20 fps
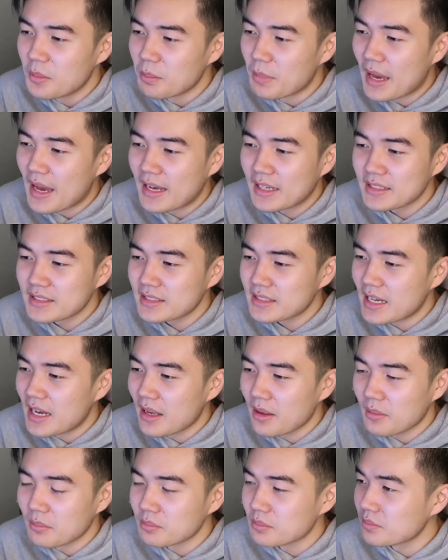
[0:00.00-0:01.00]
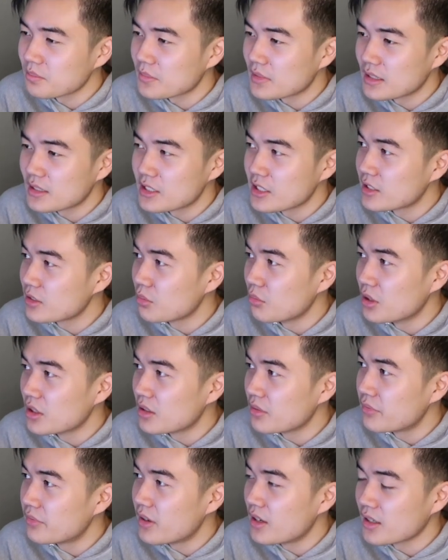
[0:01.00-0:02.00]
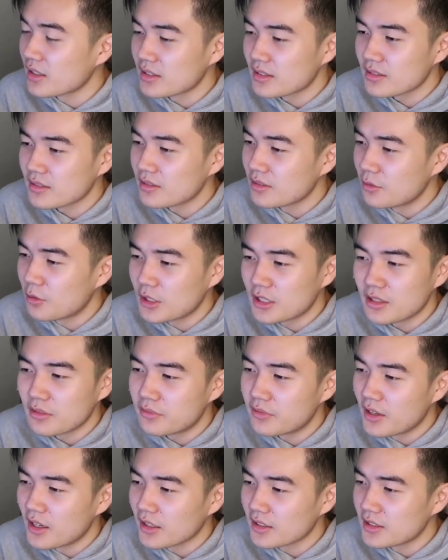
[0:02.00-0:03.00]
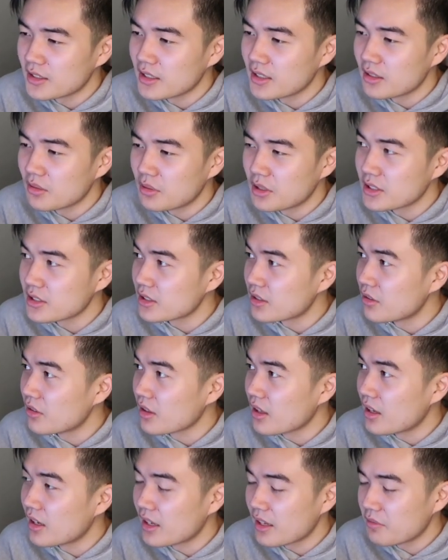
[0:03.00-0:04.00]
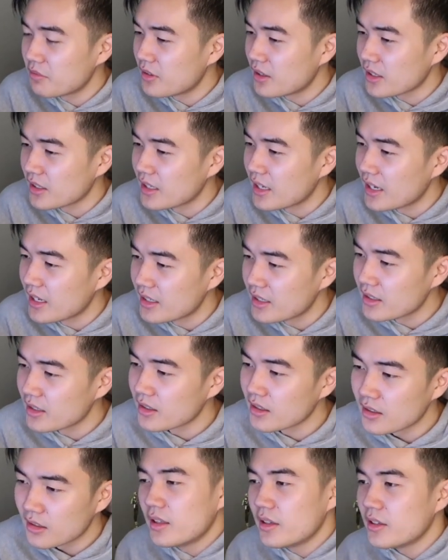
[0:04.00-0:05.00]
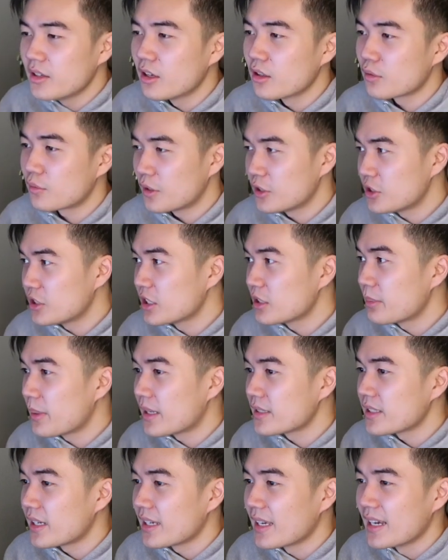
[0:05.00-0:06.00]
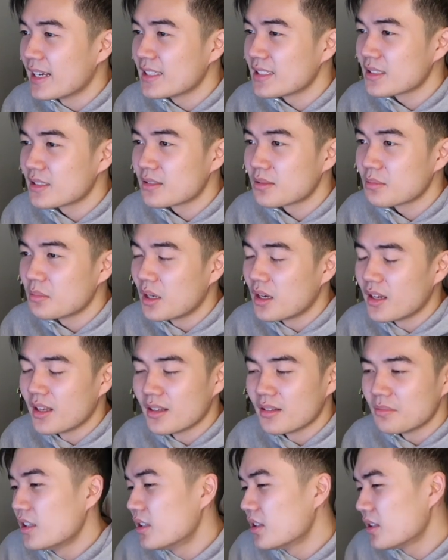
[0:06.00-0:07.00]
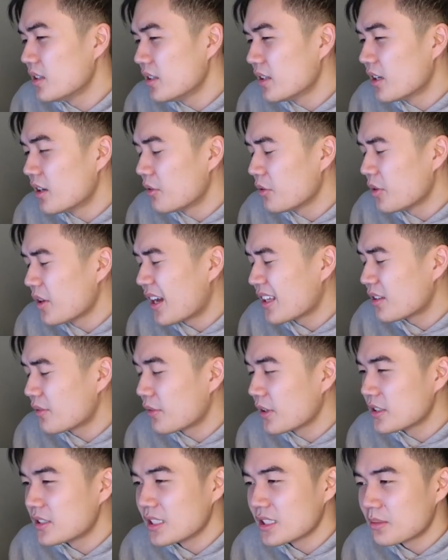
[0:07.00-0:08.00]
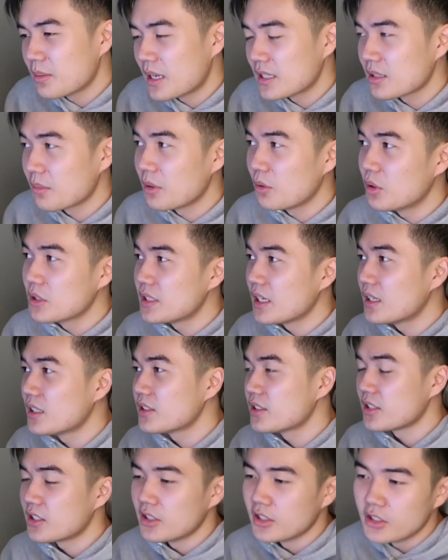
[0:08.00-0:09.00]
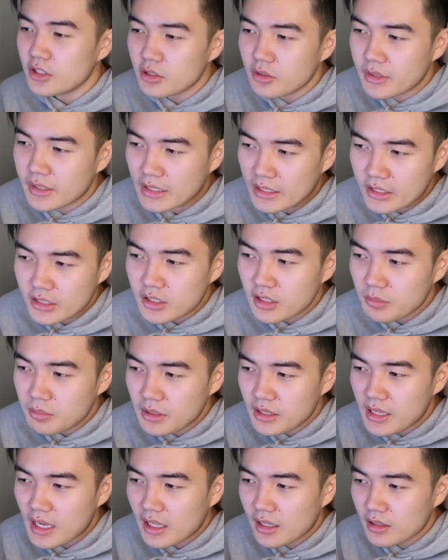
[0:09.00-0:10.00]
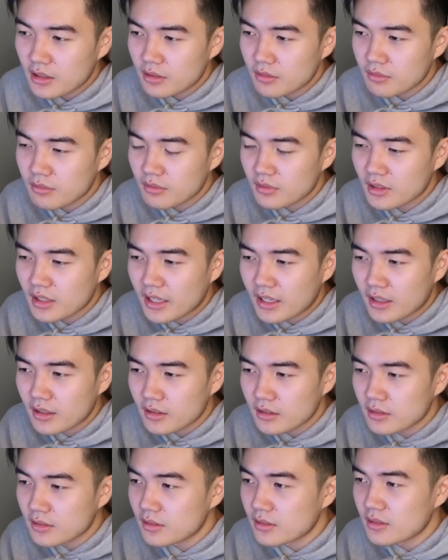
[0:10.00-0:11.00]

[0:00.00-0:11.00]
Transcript: Mass, I am just, what the fuck, dude? What is going on? I fucking hate it here. And, you know, the French Dispatch, I guess, but, and, you know, you have the French Dispatch. I mean, Wes Anderson could do it. He could be that, like,